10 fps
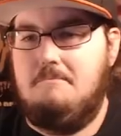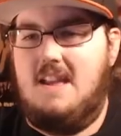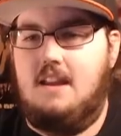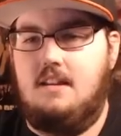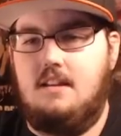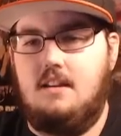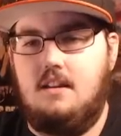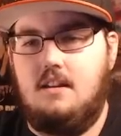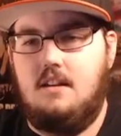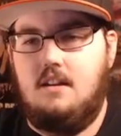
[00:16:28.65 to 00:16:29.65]
Meh.
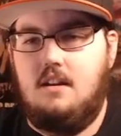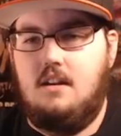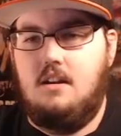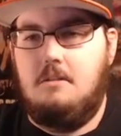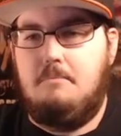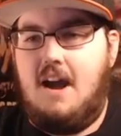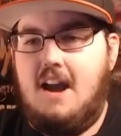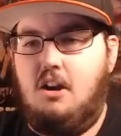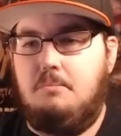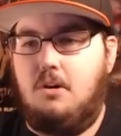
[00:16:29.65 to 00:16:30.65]

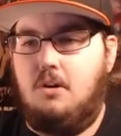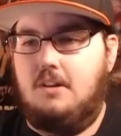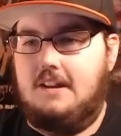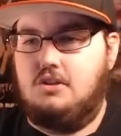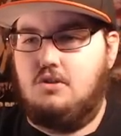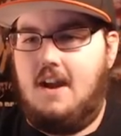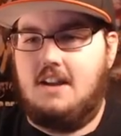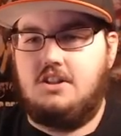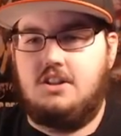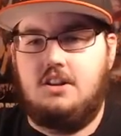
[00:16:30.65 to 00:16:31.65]
Bio Broly,
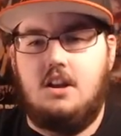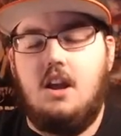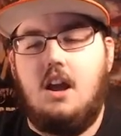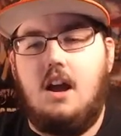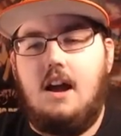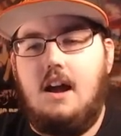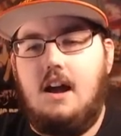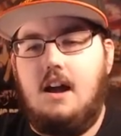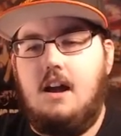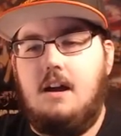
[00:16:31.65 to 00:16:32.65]
trash.
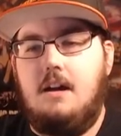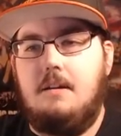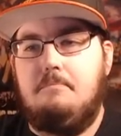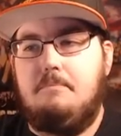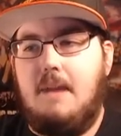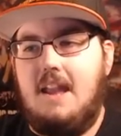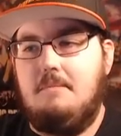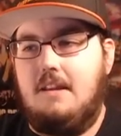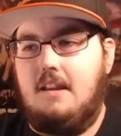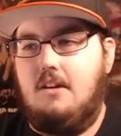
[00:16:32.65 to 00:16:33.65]

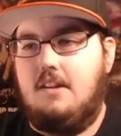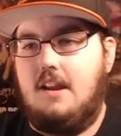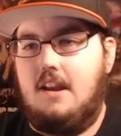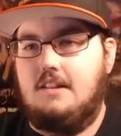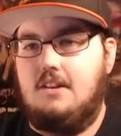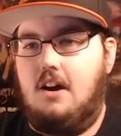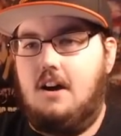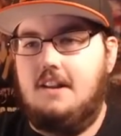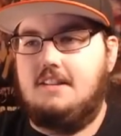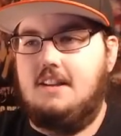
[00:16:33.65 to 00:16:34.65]
Baby, okay. So
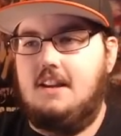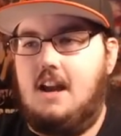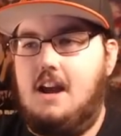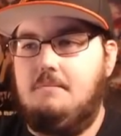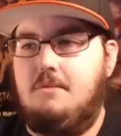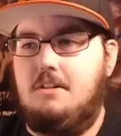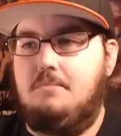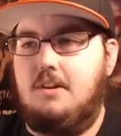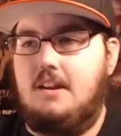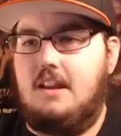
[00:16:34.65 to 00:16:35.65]
honestly, I'm gonna
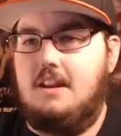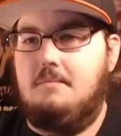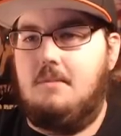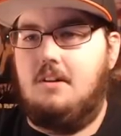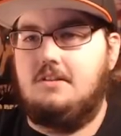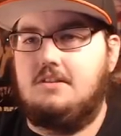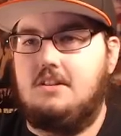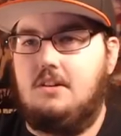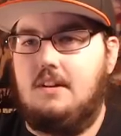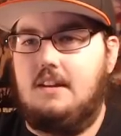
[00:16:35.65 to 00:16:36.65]
put him
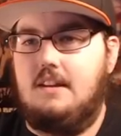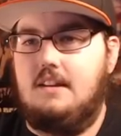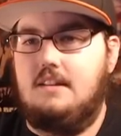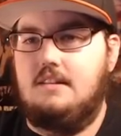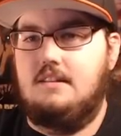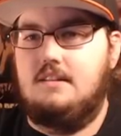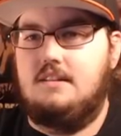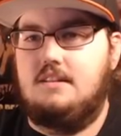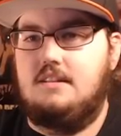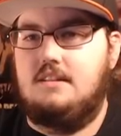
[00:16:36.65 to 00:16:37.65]
also in
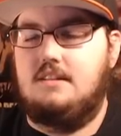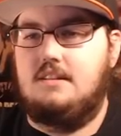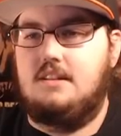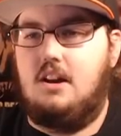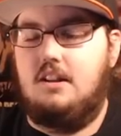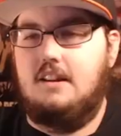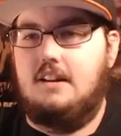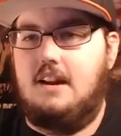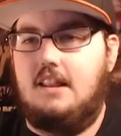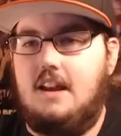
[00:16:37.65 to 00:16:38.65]

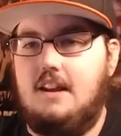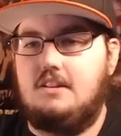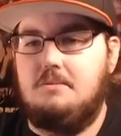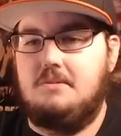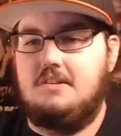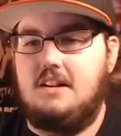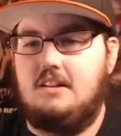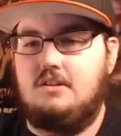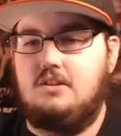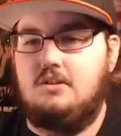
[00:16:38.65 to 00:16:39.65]
solid. I like Super
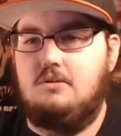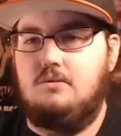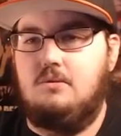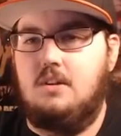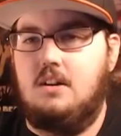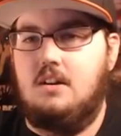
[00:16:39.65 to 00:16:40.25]
Saiyan 2,